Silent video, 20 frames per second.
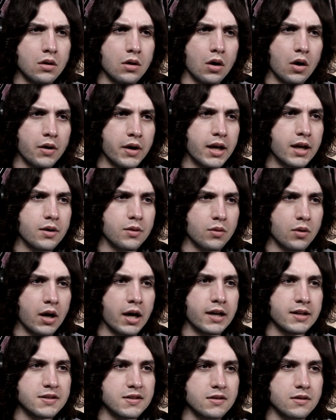Okay, well,
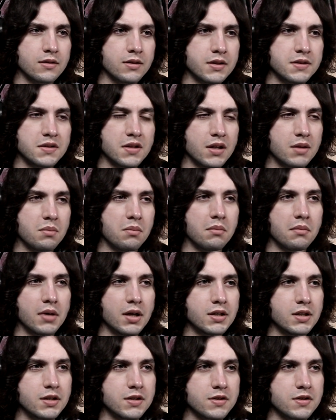heights looks like
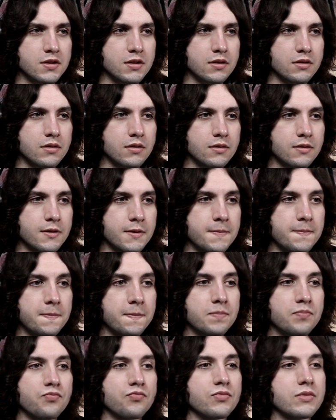money still.
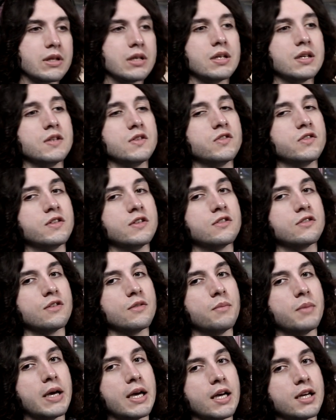He sees the
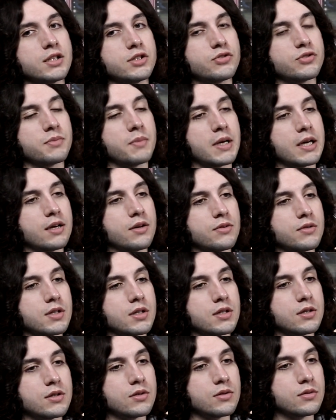badge from Al,
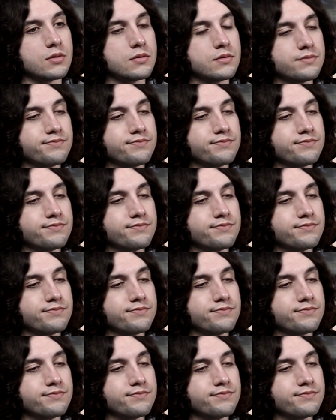though.